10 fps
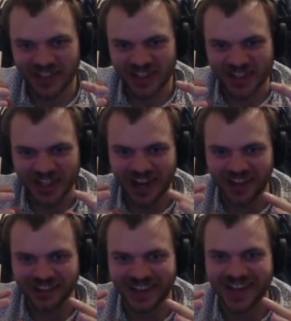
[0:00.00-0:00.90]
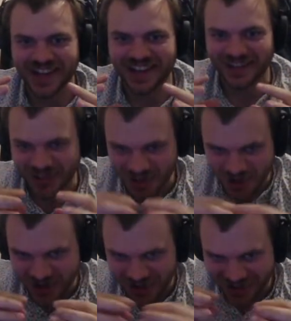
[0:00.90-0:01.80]
child hands
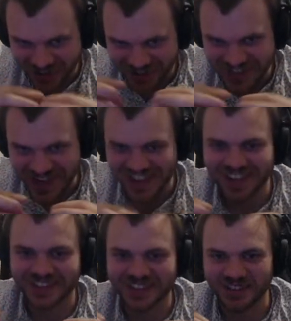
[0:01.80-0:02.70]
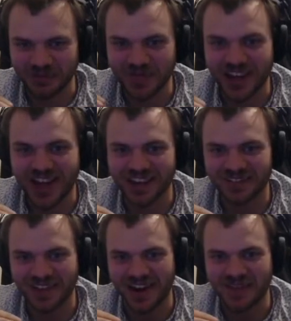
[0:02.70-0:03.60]
attacking this little bag of
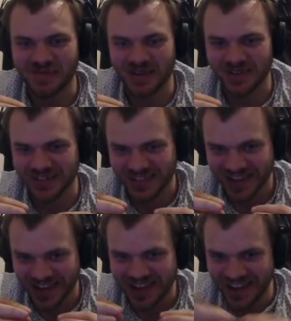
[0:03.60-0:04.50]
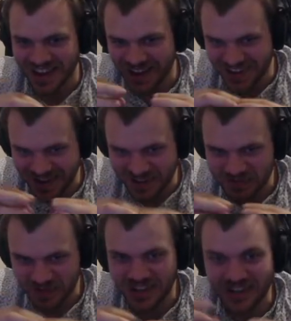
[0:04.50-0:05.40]
Haribo's, and he
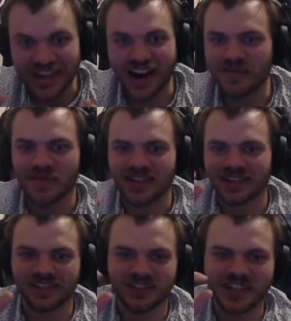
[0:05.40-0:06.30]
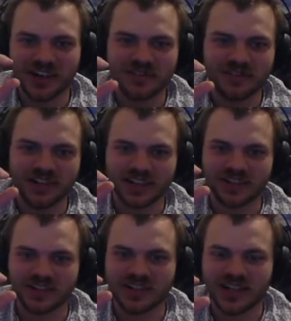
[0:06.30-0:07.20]
Haribo's like little jello, like
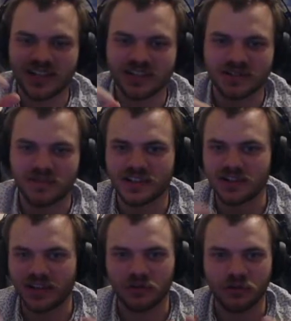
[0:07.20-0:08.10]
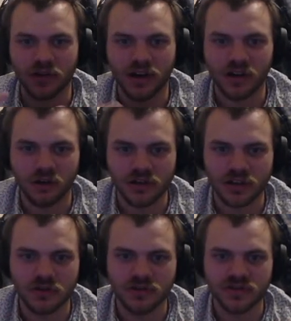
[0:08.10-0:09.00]
little jelly sweets, like horse
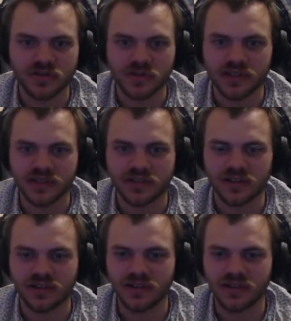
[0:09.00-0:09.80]
hoof sweets, you know,